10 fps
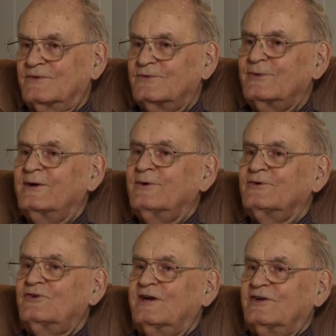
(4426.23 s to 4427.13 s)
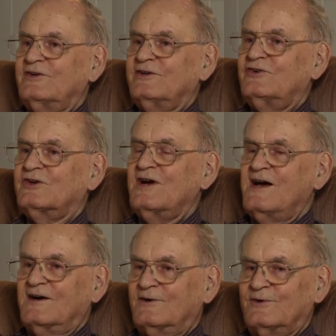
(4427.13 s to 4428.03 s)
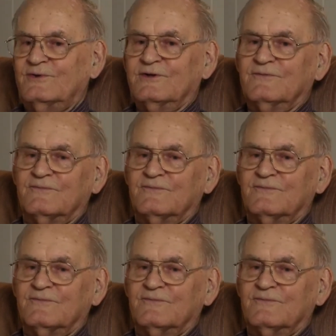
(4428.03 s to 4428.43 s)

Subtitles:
railroad station in Chicago.